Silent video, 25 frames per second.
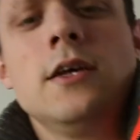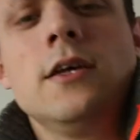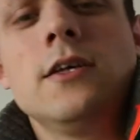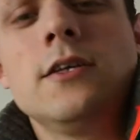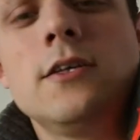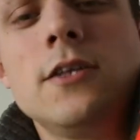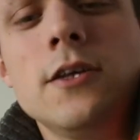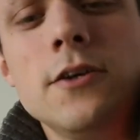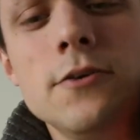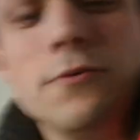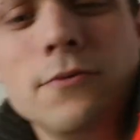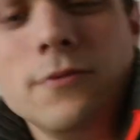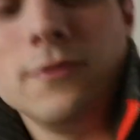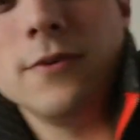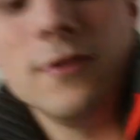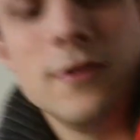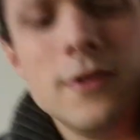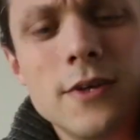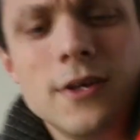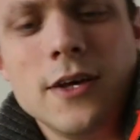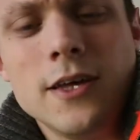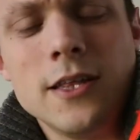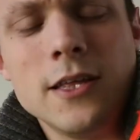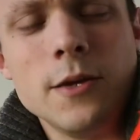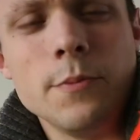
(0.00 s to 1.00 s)
So
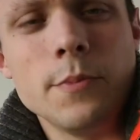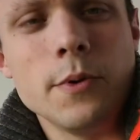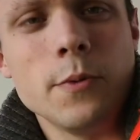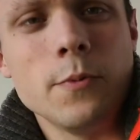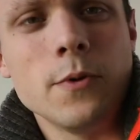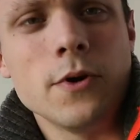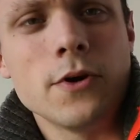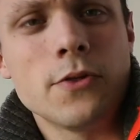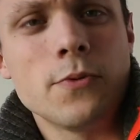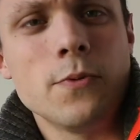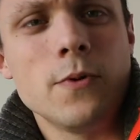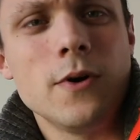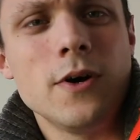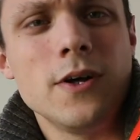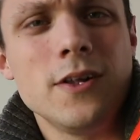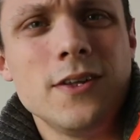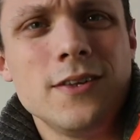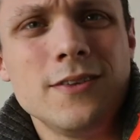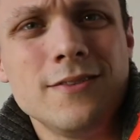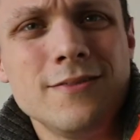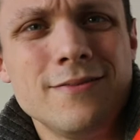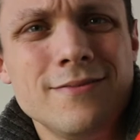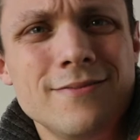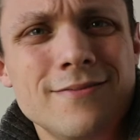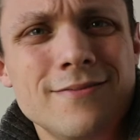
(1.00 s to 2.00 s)
I think it'd be worthwhile